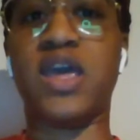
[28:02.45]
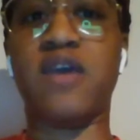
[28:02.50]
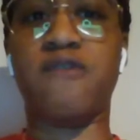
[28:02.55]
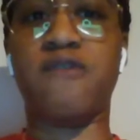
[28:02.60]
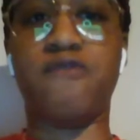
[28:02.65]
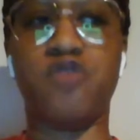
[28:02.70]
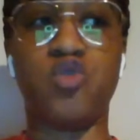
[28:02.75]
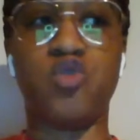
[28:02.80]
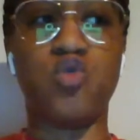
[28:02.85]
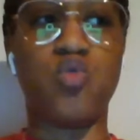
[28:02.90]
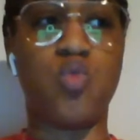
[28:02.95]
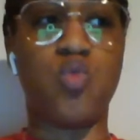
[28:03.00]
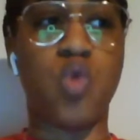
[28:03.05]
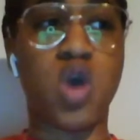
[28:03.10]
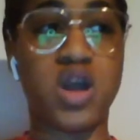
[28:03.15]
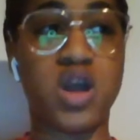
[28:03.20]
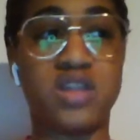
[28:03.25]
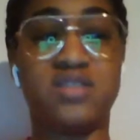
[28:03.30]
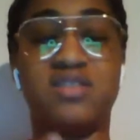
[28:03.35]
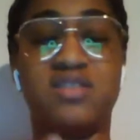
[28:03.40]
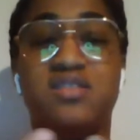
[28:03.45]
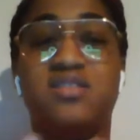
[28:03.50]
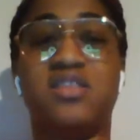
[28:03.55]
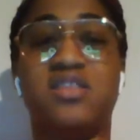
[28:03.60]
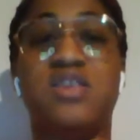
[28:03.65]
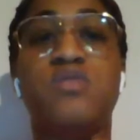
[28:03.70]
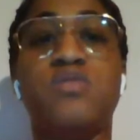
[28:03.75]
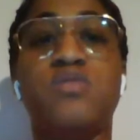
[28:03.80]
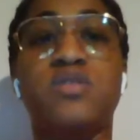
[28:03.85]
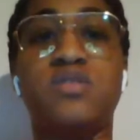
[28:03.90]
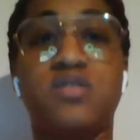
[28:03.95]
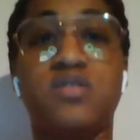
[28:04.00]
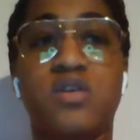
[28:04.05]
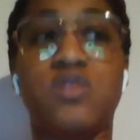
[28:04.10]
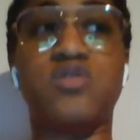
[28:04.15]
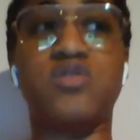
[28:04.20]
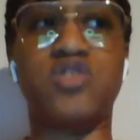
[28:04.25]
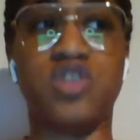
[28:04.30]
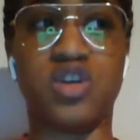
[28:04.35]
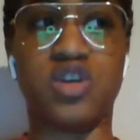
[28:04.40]
If you want to see
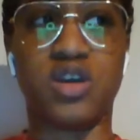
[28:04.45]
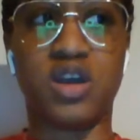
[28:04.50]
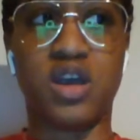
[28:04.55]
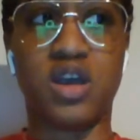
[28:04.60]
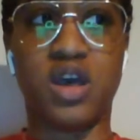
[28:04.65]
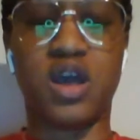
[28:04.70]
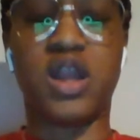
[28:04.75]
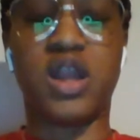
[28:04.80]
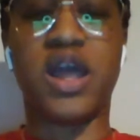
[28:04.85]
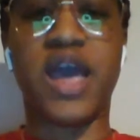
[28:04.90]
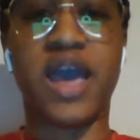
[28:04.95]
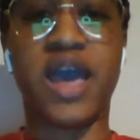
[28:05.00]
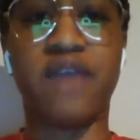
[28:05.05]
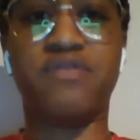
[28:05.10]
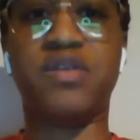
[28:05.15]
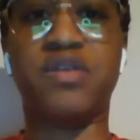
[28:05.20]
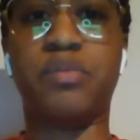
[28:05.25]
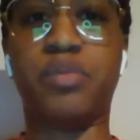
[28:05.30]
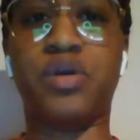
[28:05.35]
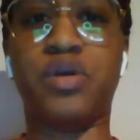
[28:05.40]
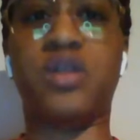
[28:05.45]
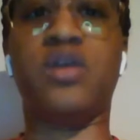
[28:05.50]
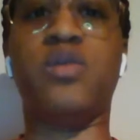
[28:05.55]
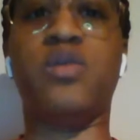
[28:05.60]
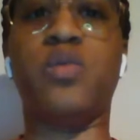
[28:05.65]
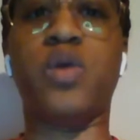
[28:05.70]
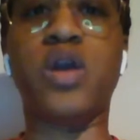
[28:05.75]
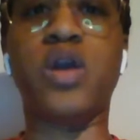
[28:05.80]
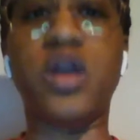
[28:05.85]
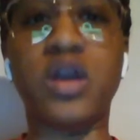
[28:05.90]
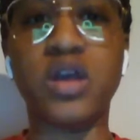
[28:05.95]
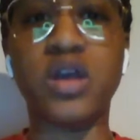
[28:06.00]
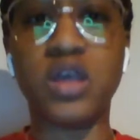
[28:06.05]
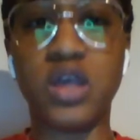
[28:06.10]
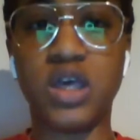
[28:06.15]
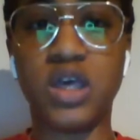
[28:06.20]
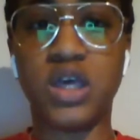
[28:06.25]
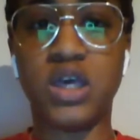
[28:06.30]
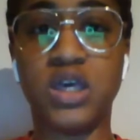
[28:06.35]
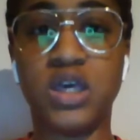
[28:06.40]
results, you're gonna have to put in work.
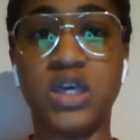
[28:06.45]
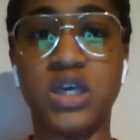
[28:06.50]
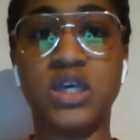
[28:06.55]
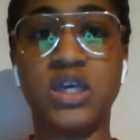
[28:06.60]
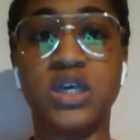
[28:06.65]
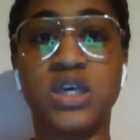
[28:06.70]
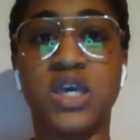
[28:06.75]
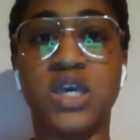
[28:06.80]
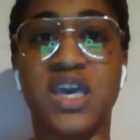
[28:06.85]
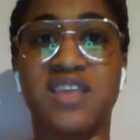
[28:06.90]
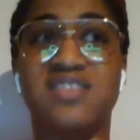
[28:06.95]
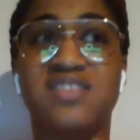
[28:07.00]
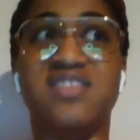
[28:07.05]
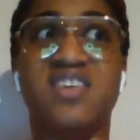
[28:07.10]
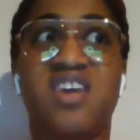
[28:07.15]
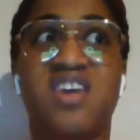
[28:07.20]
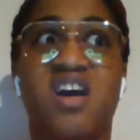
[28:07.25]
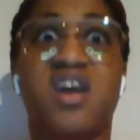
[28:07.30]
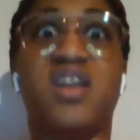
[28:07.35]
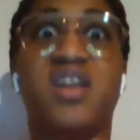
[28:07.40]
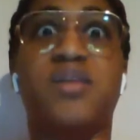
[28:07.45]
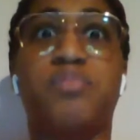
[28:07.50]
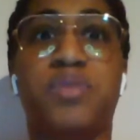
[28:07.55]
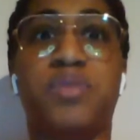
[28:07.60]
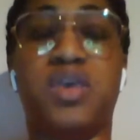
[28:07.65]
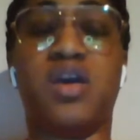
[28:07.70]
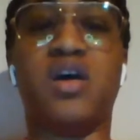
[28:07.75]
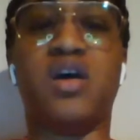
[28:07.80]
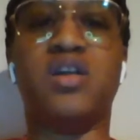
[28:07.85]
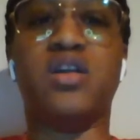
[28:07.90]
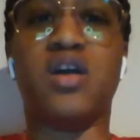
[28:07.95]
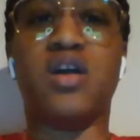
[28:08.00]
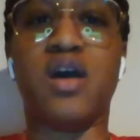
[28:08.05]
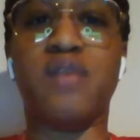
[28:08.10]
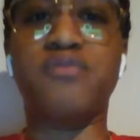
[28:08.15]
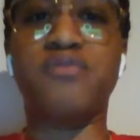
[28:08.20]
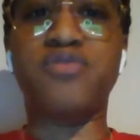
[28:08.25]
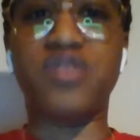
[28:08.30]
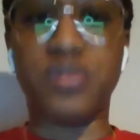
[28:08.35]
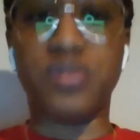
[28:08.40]
It's gonna be
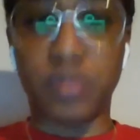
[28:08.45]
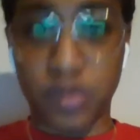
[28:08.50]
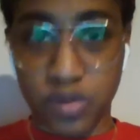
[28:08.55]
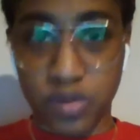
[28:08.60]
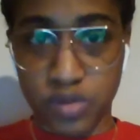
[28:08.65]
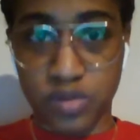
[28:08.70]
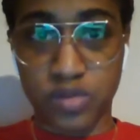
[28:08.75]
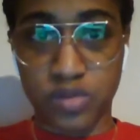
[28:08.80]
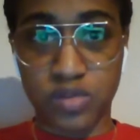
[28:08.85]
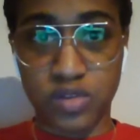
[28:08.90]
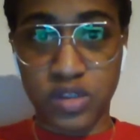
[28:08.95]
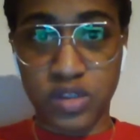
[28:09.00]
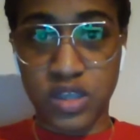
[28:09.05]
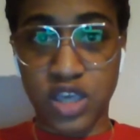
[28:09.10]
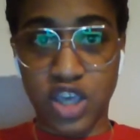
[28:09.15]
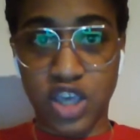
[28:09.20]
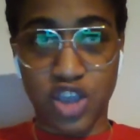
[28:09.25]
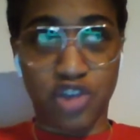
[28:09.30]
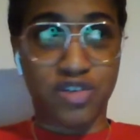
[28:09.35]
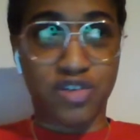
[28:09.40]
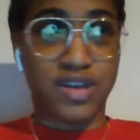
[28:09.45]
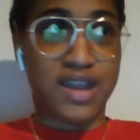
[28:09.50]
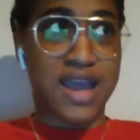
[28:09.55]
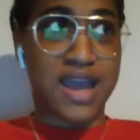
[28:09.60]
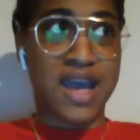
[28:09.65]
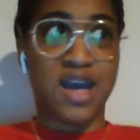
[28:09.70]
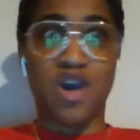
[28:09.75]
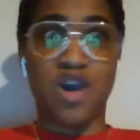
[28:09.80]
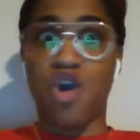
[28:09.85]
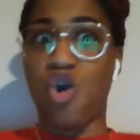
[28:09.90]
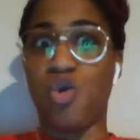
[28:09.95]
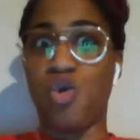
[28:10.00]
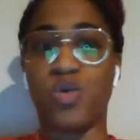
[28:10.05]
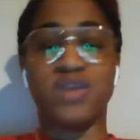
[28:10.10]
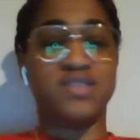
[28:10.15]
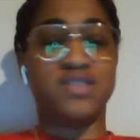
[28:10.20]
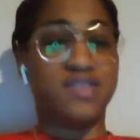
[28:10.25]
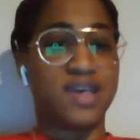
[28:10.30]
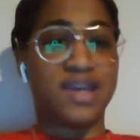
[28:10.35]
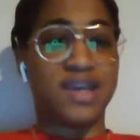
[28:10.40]
uncomfortable. You're not
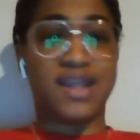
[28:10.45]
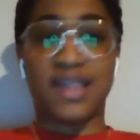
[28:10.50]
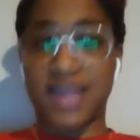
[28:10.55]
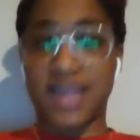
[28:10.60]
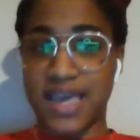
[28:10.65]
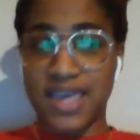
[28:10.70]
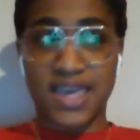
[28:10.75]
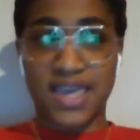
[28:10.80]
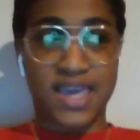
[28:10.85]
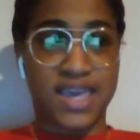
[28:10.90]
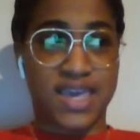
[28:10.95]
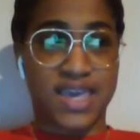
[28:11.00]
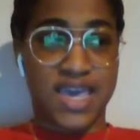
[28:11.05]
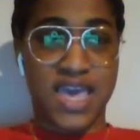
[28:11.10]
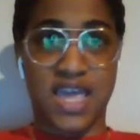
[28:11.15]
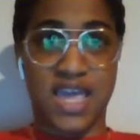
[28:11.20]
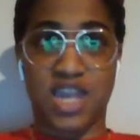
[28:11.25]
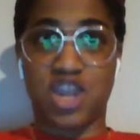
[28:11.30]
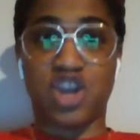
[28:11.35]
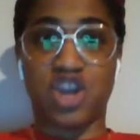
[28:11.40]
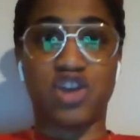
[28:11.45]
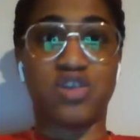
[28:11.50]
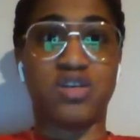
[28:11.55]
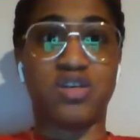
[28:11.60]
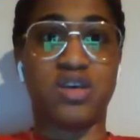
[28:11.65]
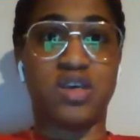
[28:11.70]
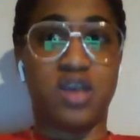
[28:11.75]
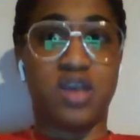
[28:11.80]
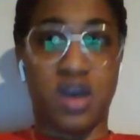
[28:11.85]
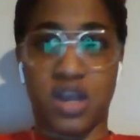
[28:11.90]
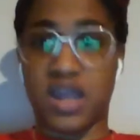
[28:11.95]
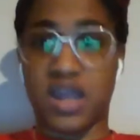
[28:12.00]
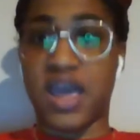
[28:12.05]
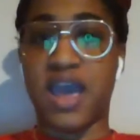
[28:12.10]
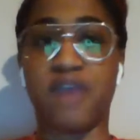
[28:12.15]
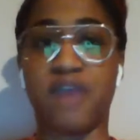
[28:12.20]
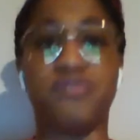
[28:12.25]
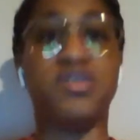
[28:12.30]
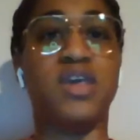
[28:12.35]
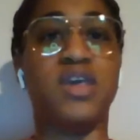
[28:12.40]
always gonna like it, and you're gonna
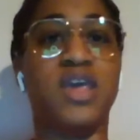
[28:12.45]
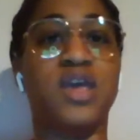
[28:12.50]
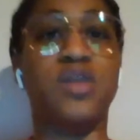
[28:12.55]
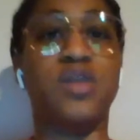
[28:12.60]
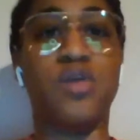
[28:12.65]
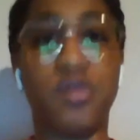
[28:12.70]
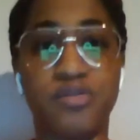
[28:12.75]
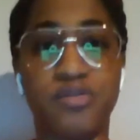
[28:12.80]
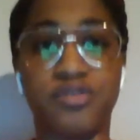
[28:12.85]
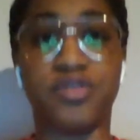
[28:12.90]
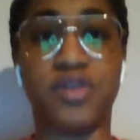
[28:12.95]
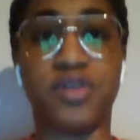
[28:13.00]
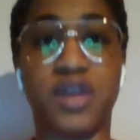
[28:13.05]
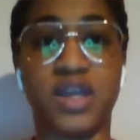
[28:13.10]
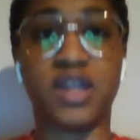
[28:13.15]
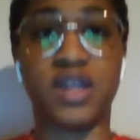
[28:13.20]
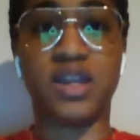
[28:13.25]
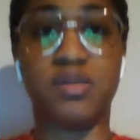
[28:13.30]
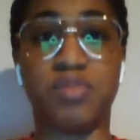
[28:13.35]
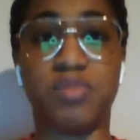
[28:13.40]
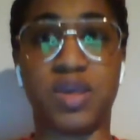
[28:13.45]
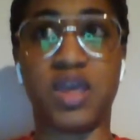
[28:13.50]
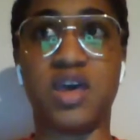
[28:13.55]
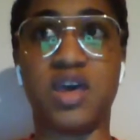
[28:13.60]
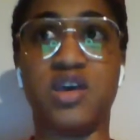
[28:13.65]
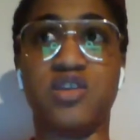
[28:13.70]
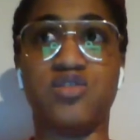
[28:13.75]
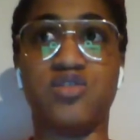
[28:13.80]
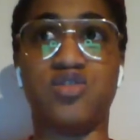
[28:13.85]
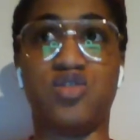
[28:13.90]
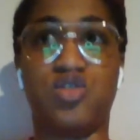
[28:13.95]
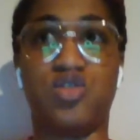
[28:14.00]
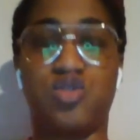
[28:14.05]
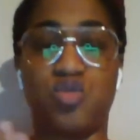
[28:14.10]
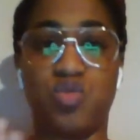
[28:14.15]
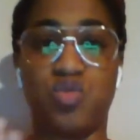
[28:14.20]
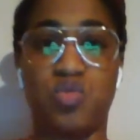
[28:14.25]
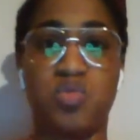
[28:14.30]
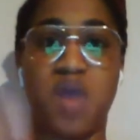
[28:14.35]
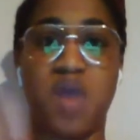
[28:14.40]
have to get over it because
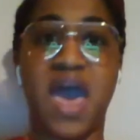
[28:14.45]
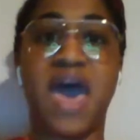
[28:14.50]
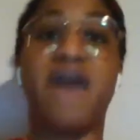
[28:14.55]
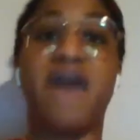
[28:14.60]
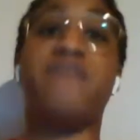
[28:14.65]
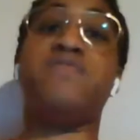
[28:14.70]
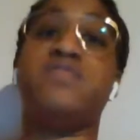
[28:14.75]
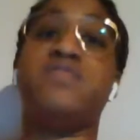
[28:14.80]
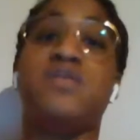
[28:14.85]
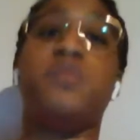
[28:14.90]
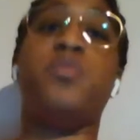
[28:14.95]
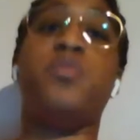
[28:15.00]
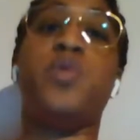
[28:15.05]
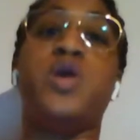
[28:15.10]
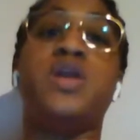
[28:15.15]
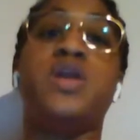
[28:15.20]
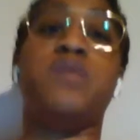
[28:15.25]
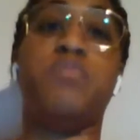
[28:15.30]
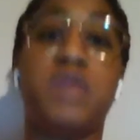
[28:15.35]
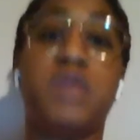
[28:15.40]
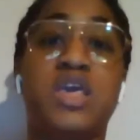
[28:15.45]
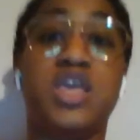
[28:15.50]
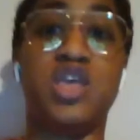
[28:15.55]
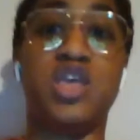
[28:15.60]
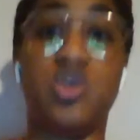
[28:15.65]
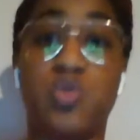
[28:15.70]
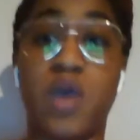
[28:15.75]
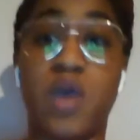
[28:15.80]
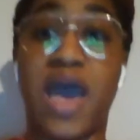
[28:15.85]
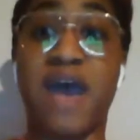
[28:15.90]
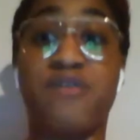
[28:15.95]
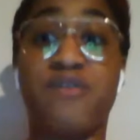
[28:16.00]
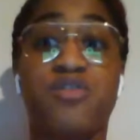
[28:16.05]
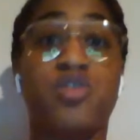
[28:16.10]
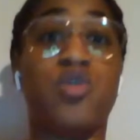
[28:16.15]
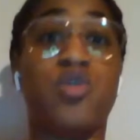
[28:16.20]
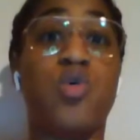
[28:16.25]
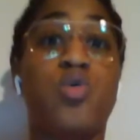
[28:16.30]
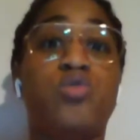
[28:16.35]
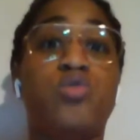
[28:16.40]
you have somewhere to be. You have
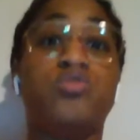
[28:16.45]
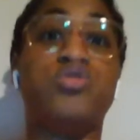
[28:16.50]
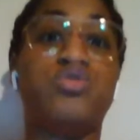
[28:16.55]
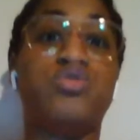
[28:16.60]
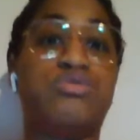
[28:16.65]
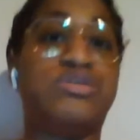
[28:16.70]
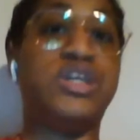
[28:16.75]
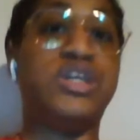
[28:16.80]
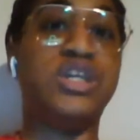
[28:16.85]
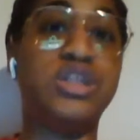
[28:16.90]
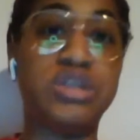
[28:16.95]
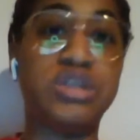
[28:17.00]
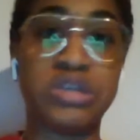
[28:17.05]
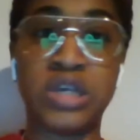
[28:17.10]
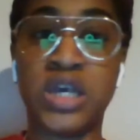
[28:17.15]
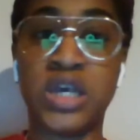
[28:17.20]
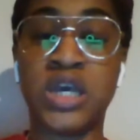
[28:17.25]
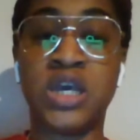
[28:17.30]
a goal to reach.